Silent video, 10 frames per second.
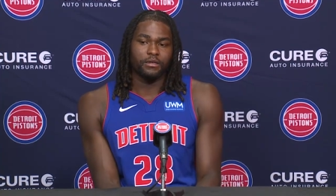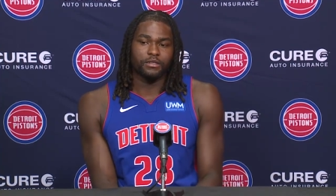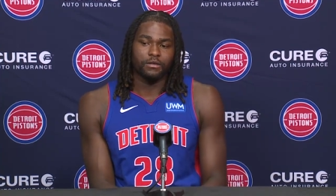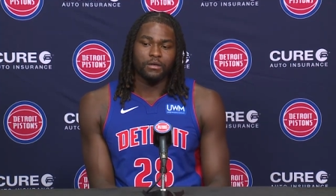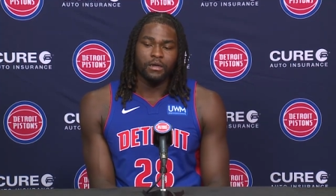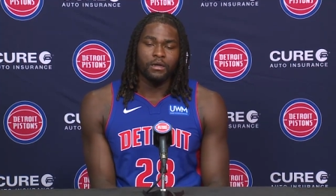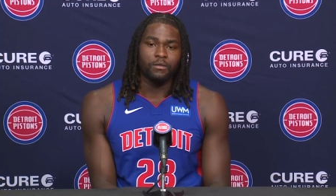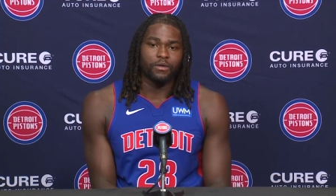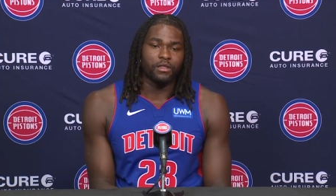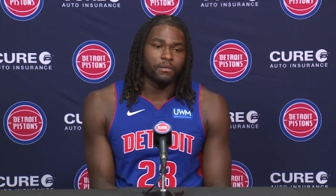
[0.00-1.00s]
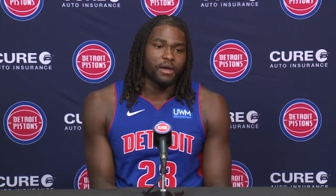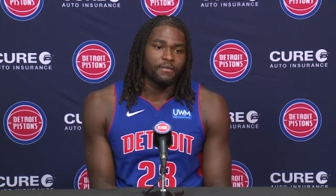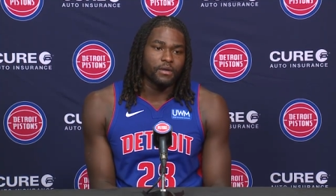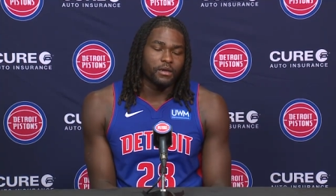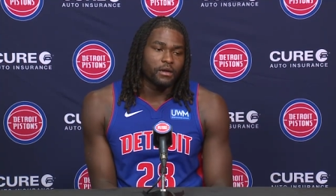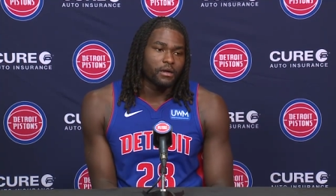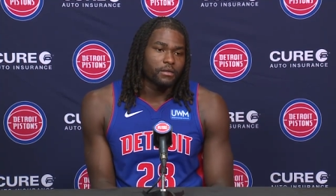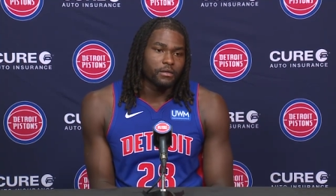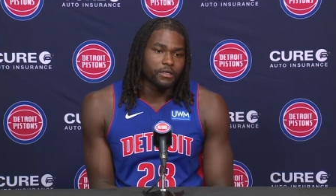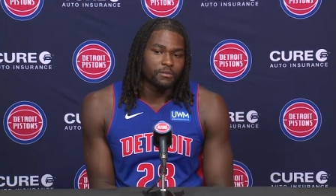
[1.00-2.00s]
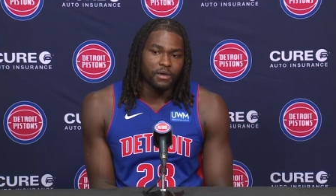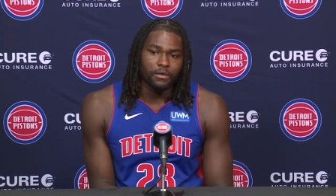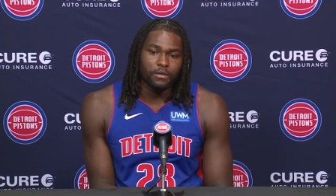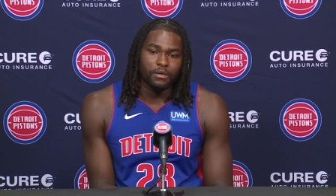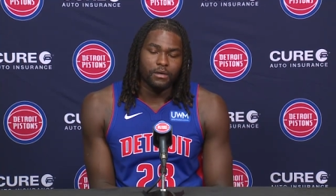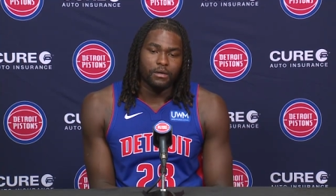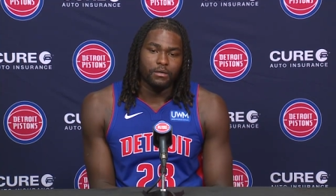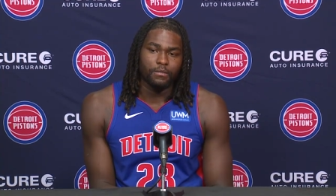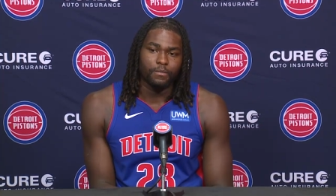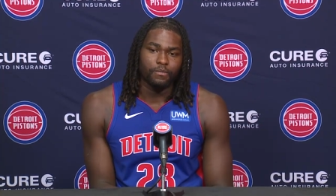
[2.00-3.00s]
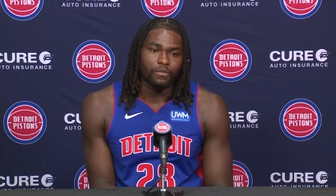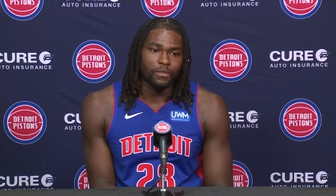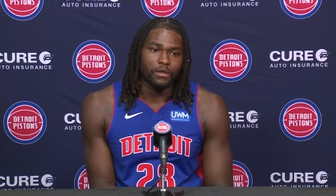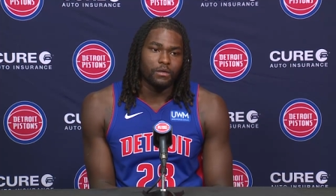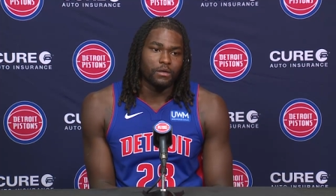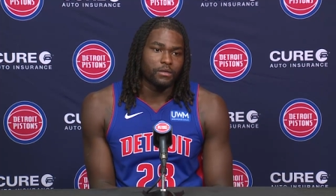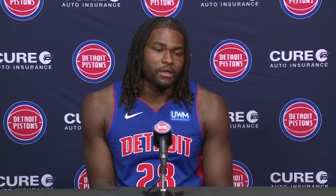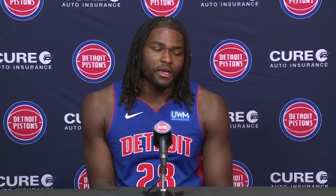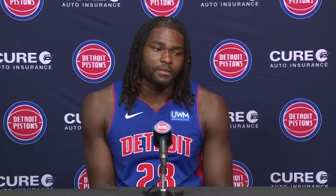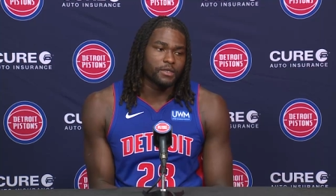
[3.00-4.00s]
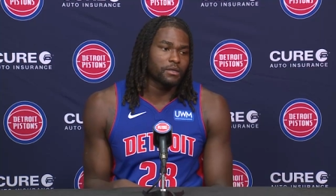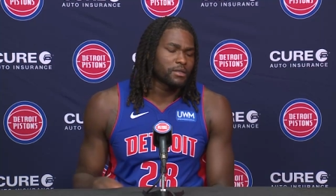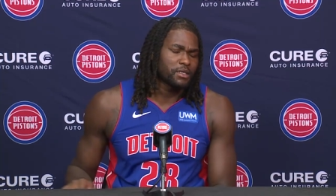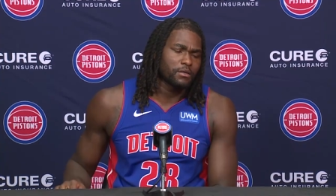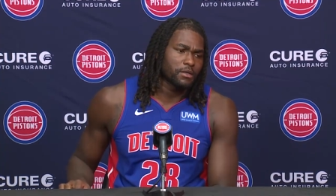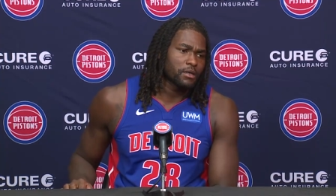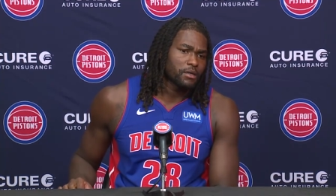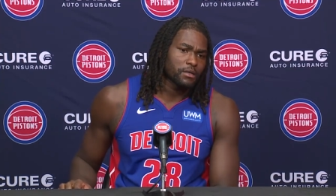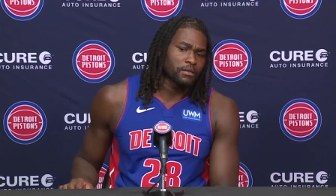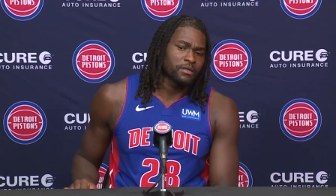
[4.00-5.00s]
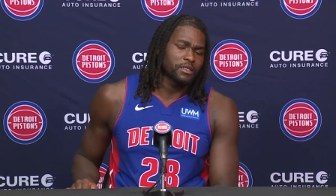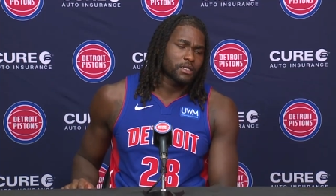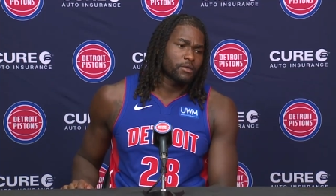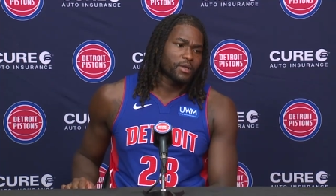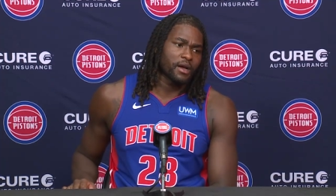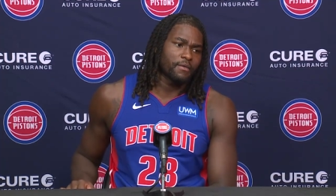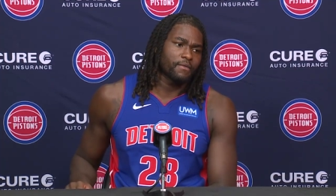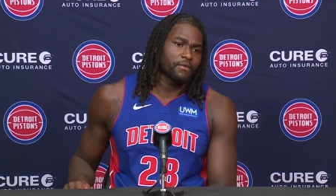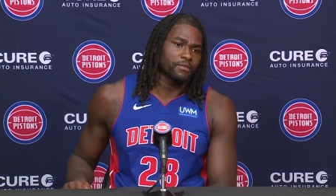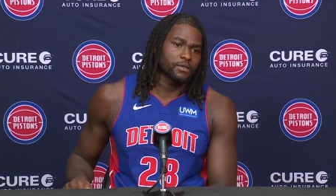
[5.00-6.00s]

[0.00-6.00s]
So with him having a year under his belt, you know, the games continue to slow down for him.